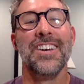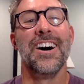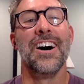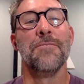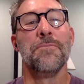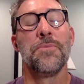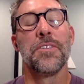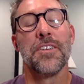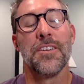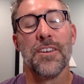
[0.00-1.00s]
Um,
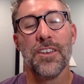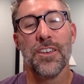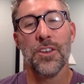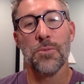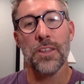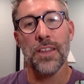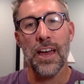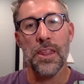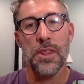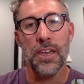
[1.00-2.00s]
really,
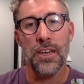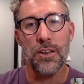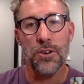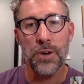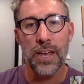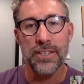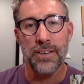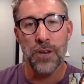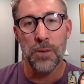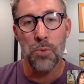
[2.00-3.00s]
I think
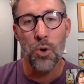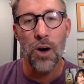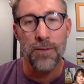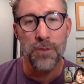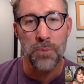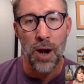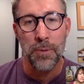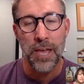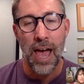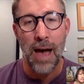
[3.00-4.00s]
creativity more often
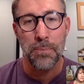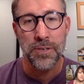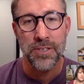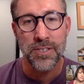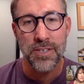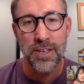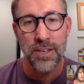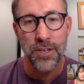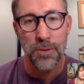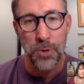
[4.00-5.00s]
probably happens
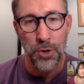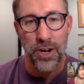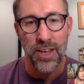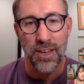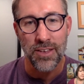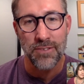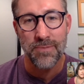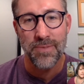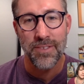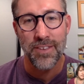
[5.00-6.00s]
in community.
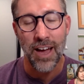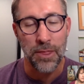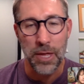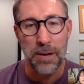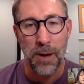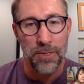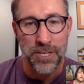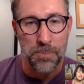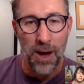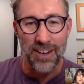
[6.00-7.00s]
I think about
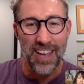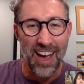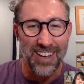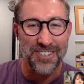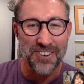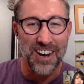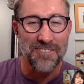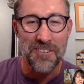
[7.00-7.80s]
this podcast, right?